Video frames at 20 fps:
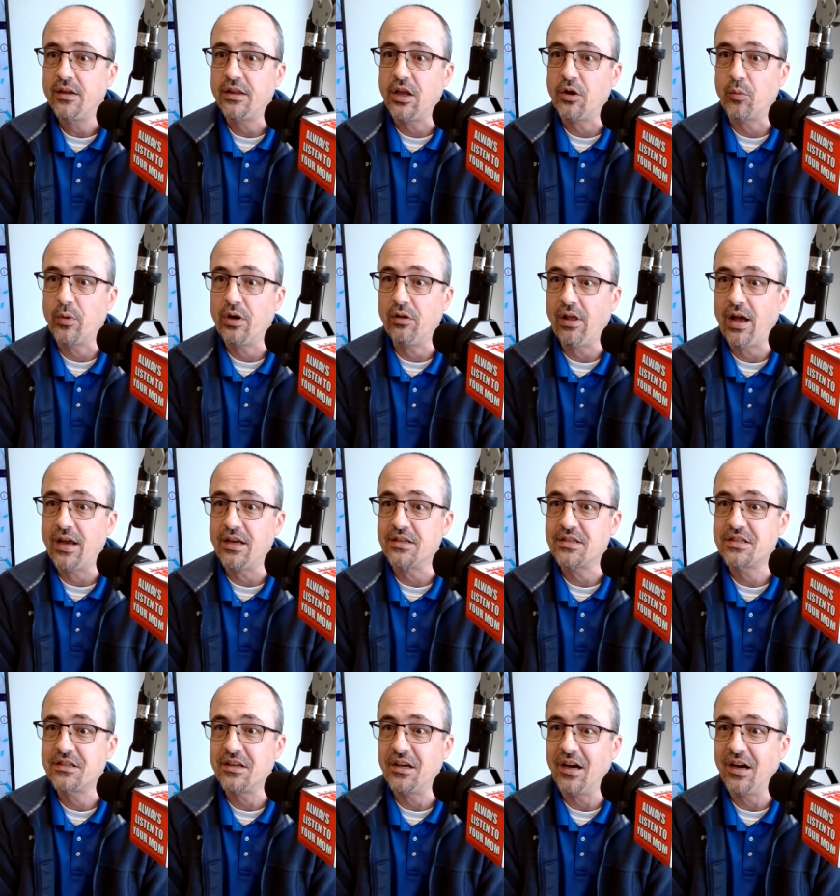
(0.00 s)
they
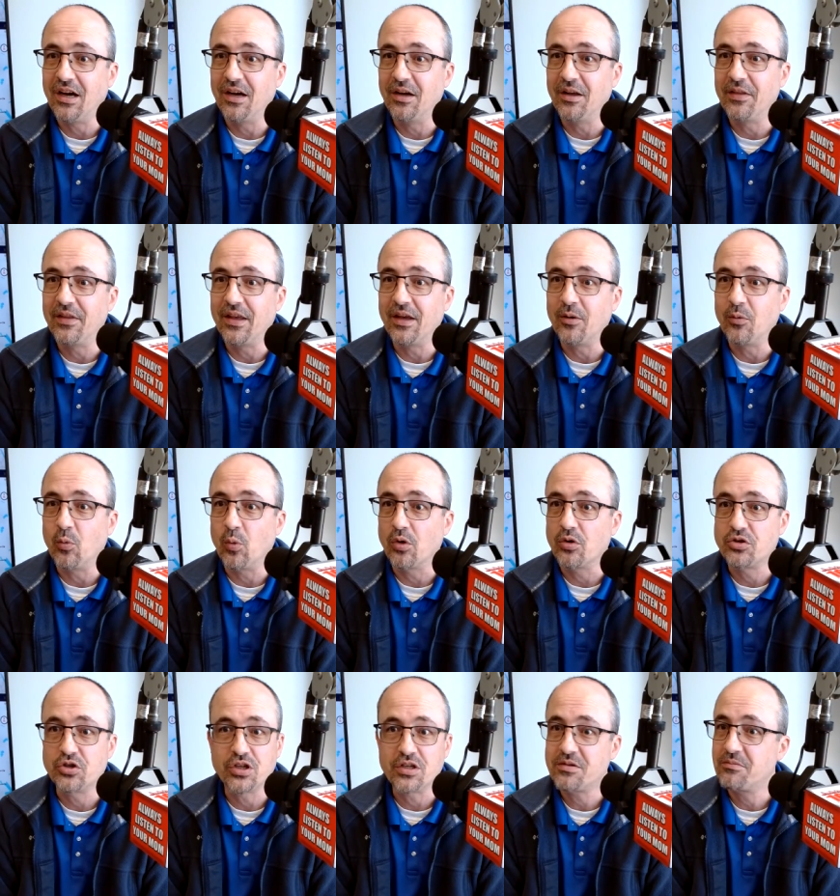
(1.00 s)
realize that
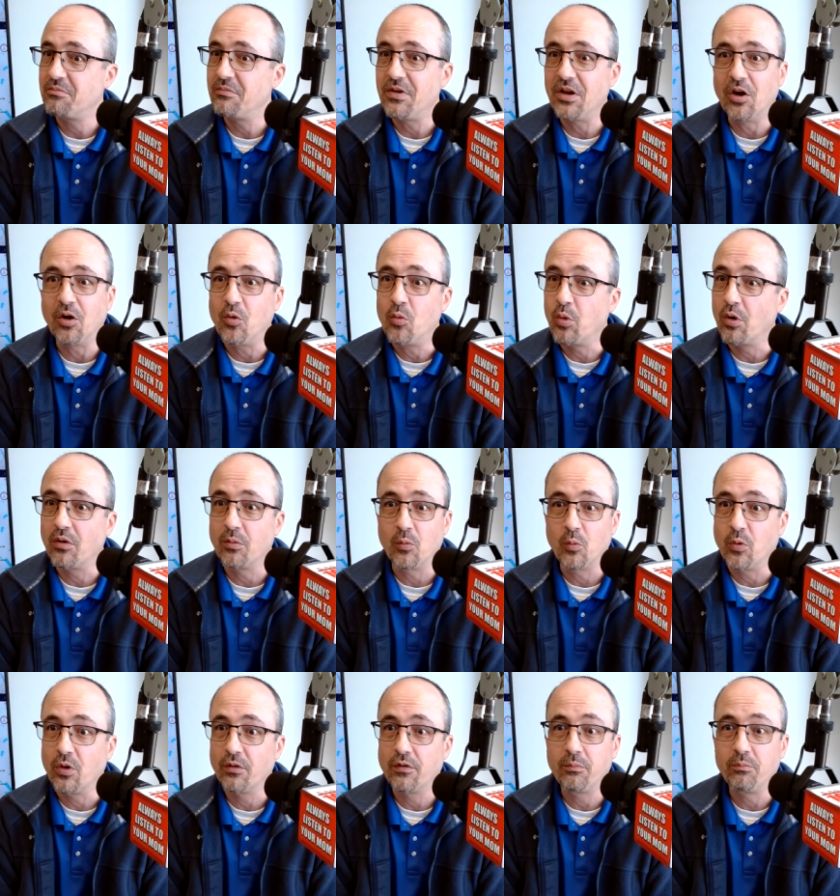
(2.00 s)
we're just
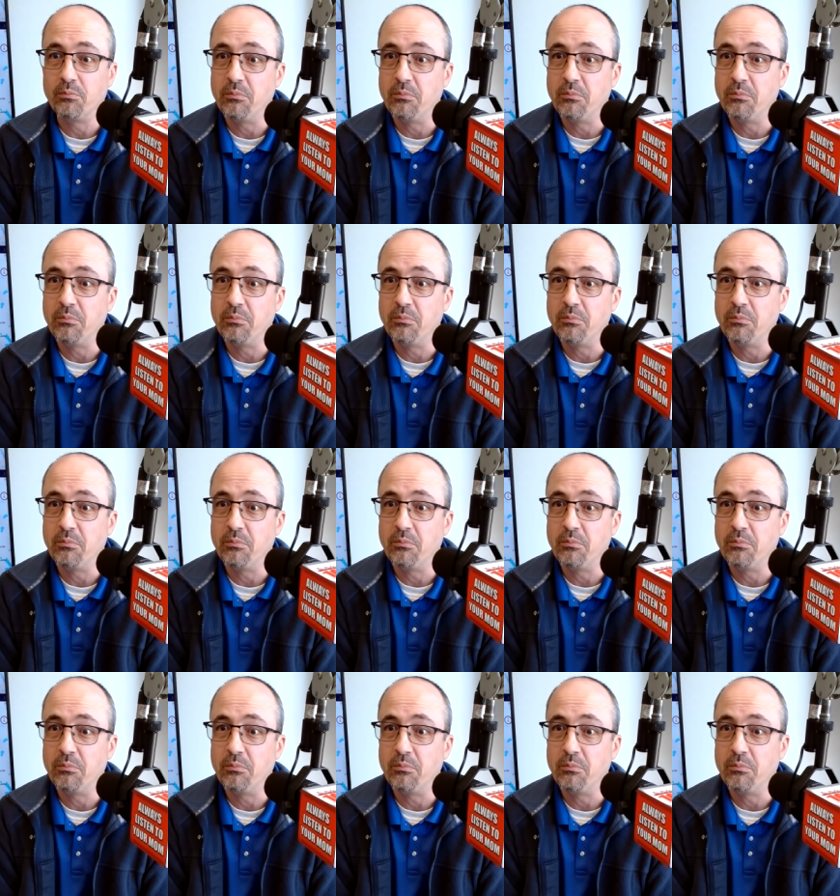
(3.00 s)
we're